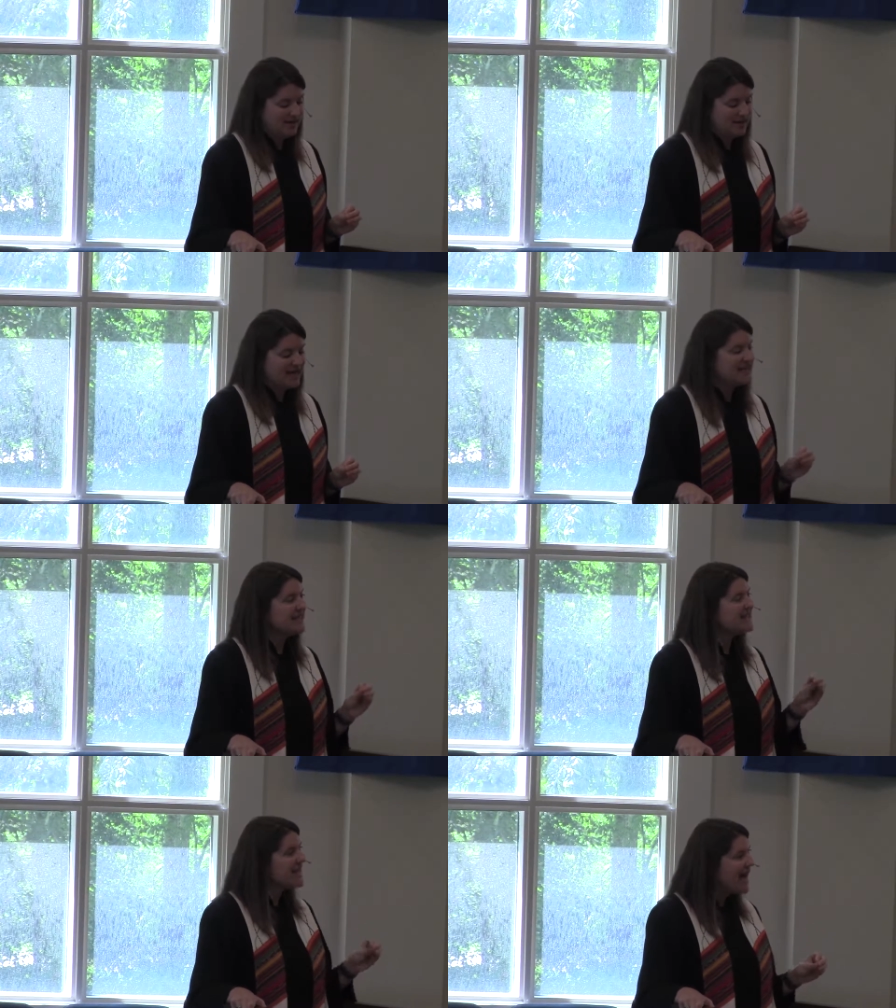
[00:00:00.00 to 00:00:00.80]
and
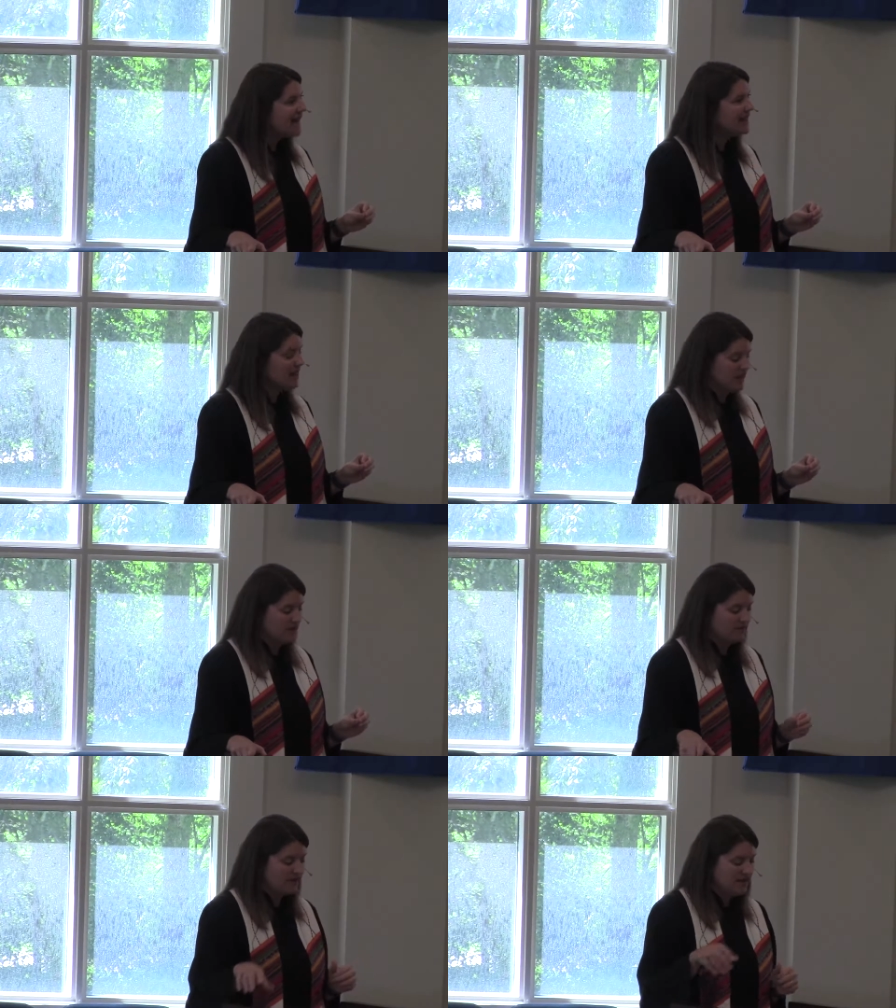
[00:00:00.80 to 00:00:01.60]
that that
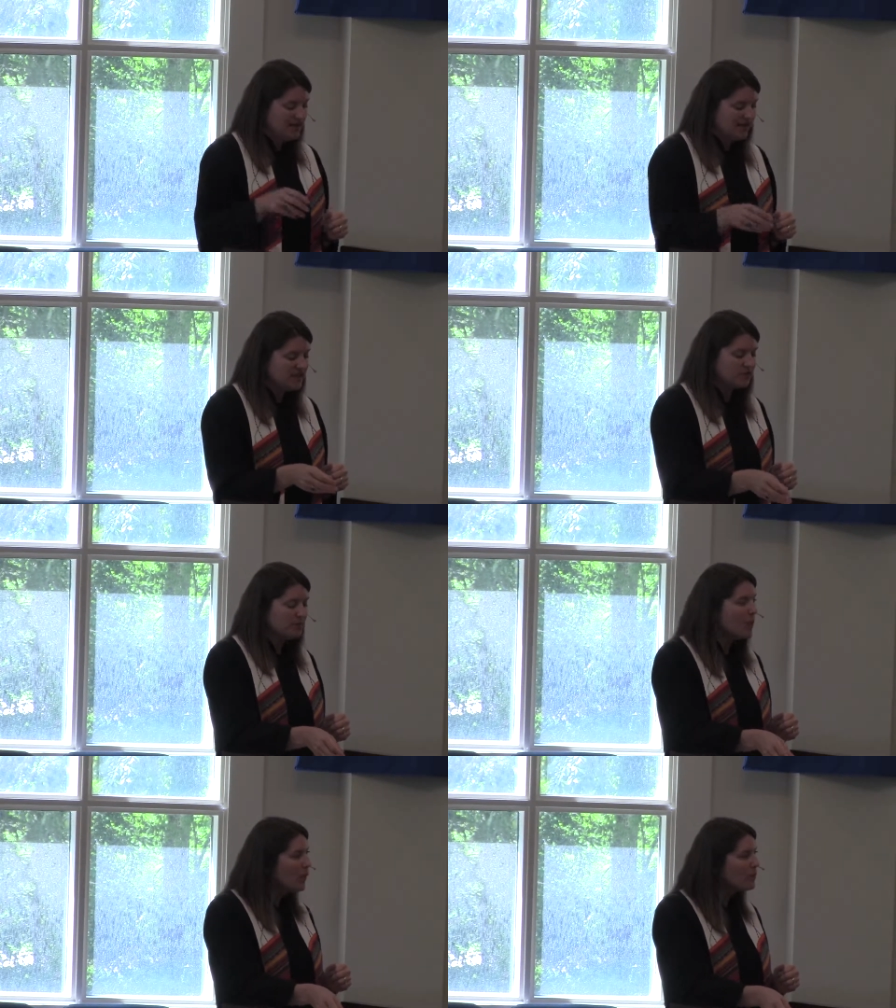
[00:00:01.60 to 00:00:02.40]
love is of
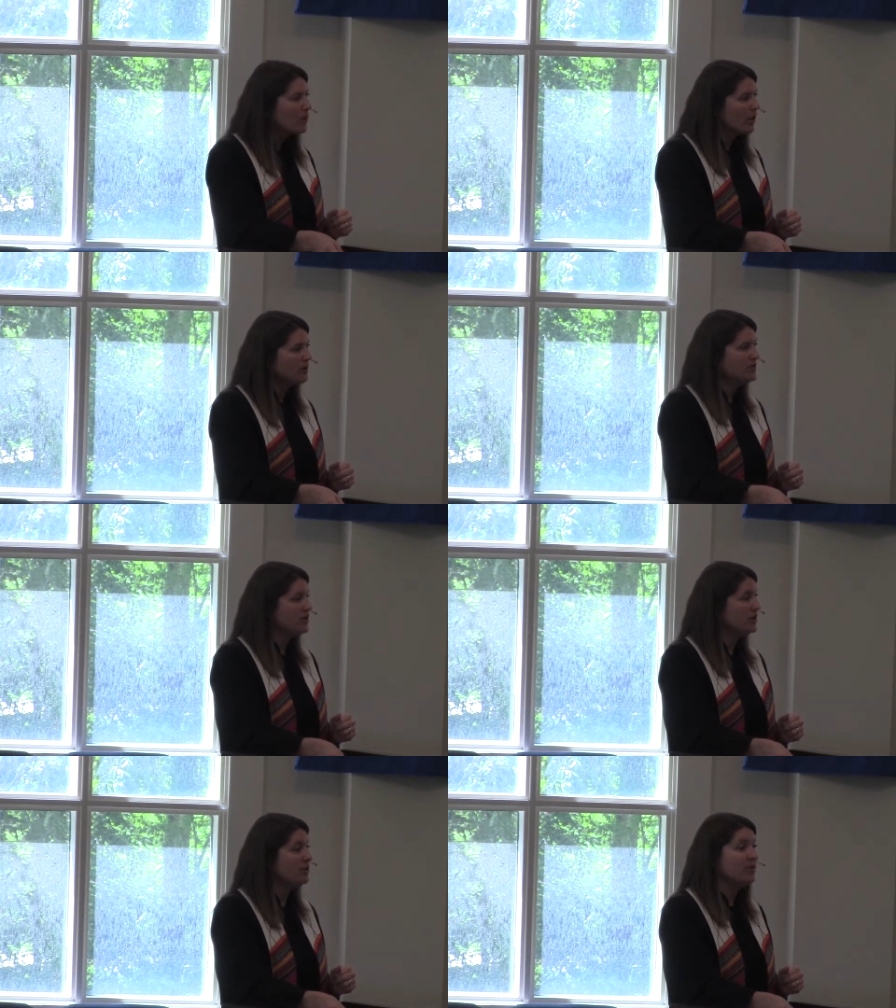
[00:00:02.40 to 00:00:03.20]
more worth
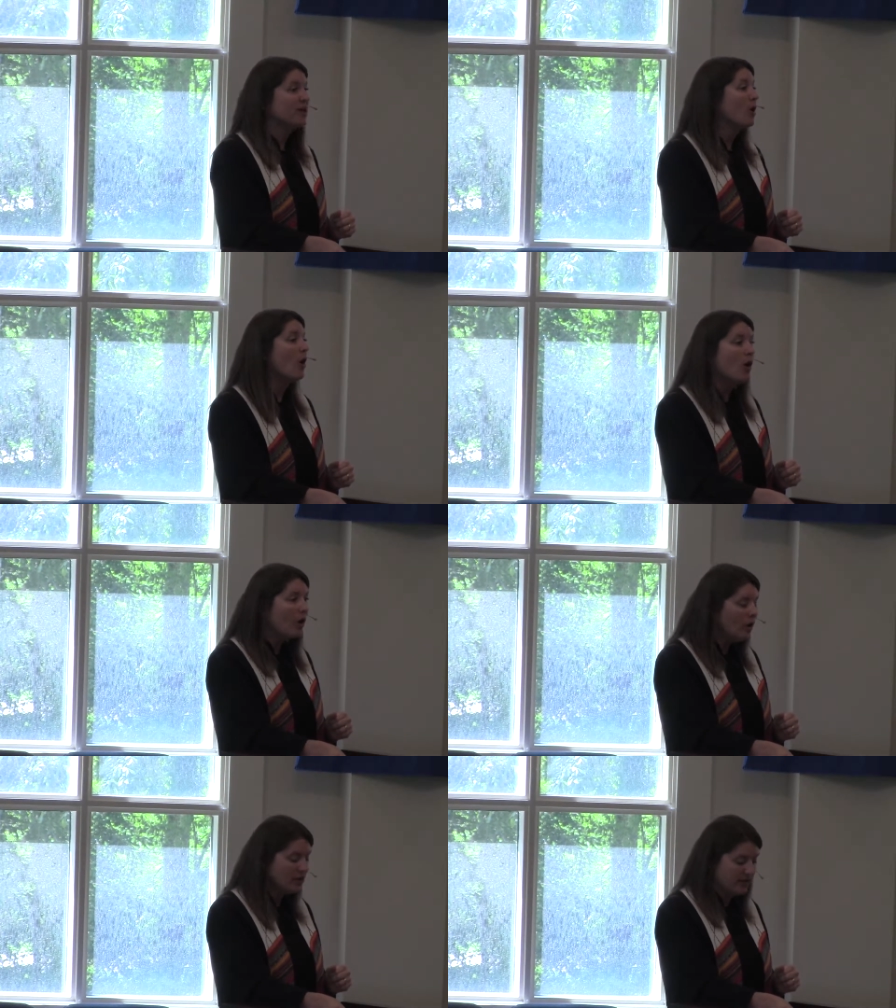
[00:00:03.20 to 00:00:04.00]
to you than
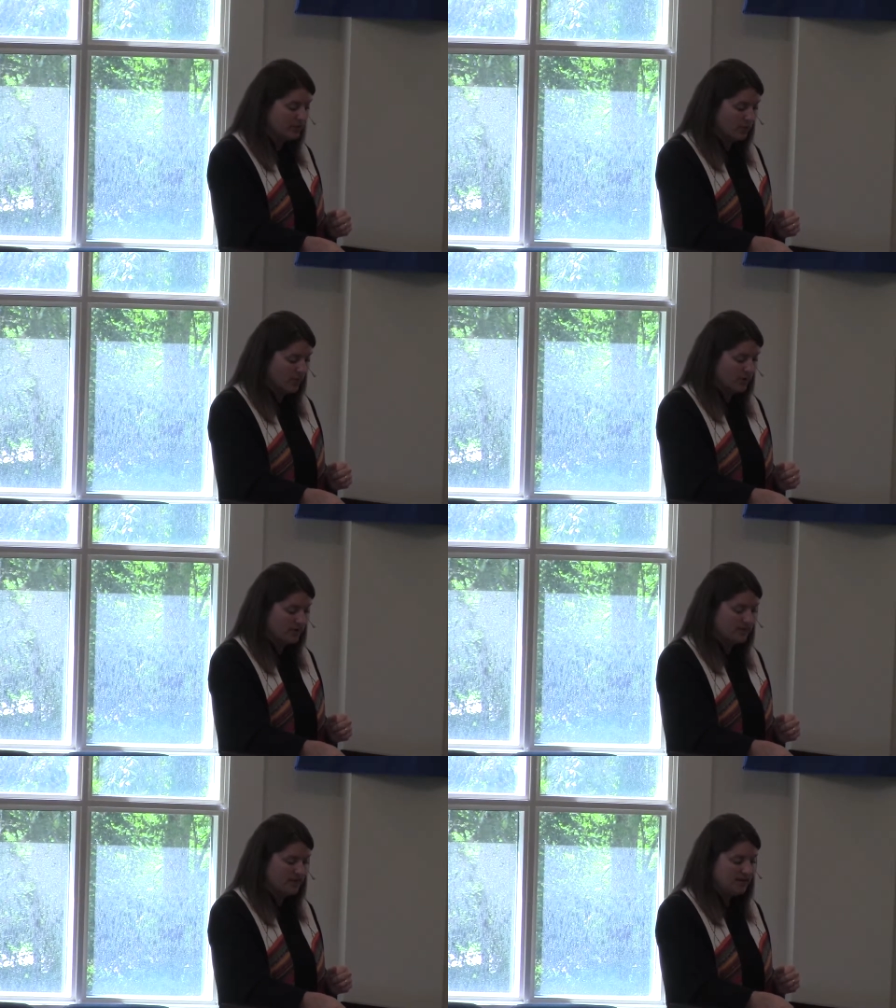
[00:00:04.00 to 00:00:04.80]
all the
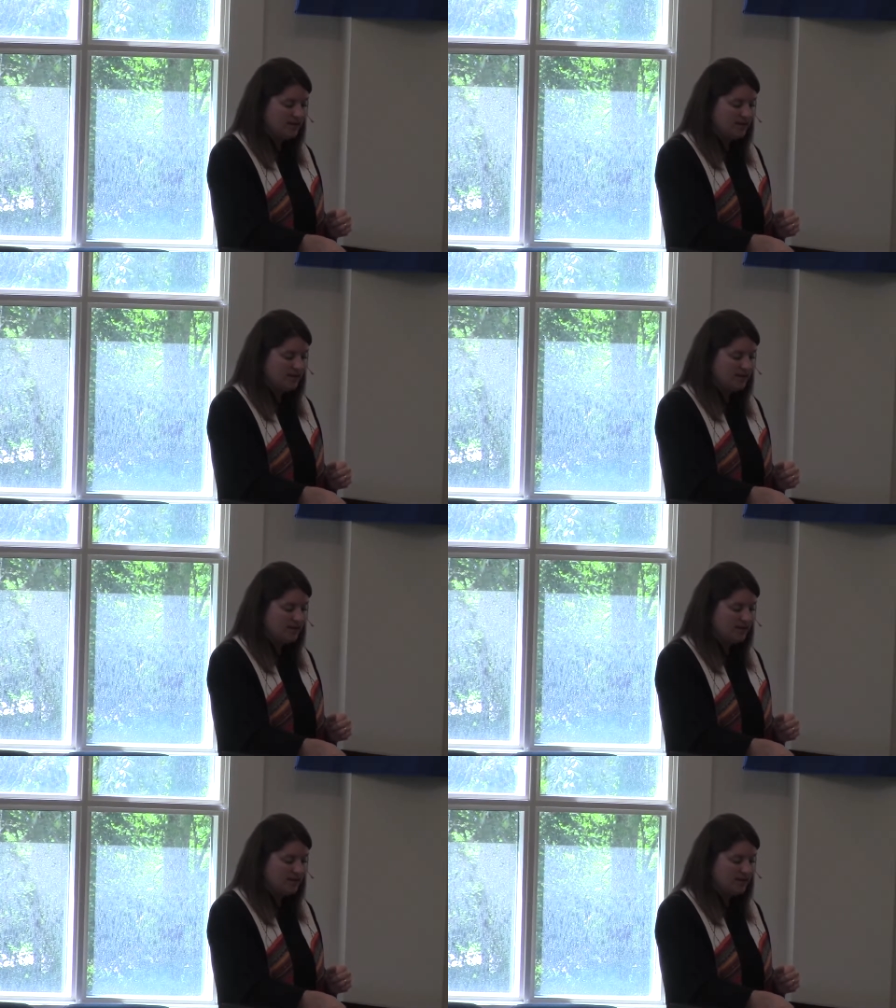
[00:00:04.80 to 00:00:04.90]
world.